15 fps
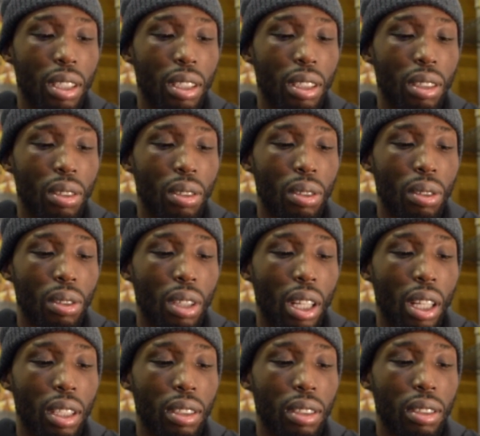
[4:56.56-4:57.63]
you know,
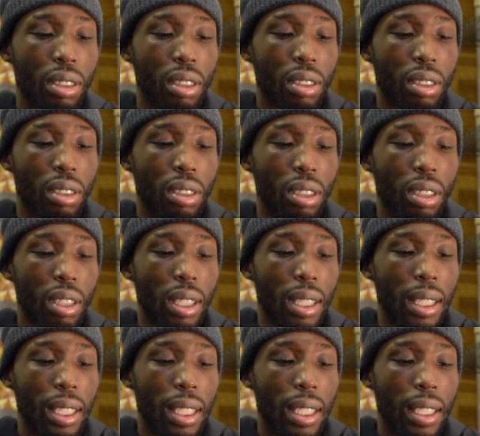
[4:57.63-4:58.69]
and just
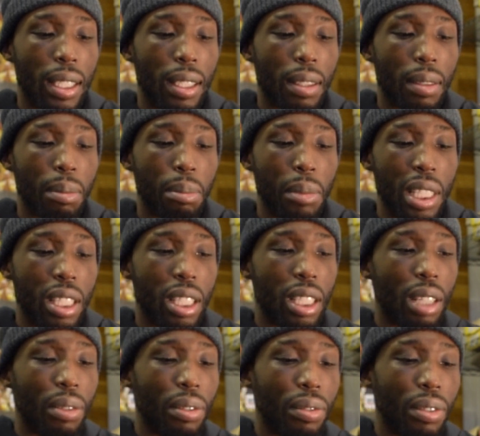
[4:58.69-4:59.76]
missing
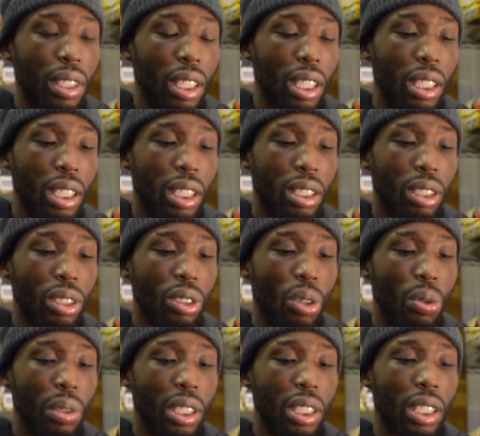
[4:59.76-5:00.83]
everything, and then
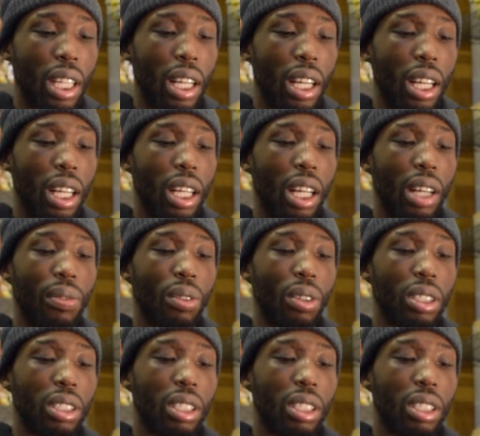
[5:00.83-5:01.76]
knowing that I've got a